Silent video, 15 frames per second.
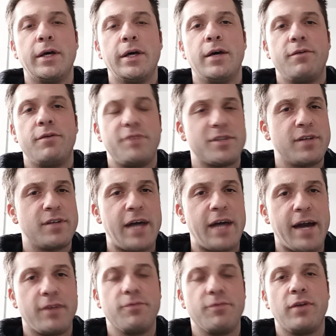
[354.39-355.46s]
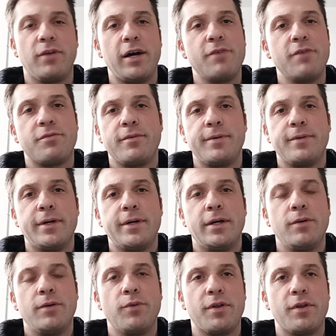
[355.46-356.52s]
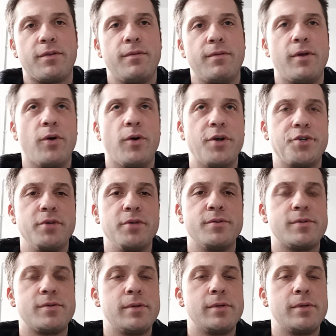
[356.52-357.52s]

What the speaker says: physically active life with no issues.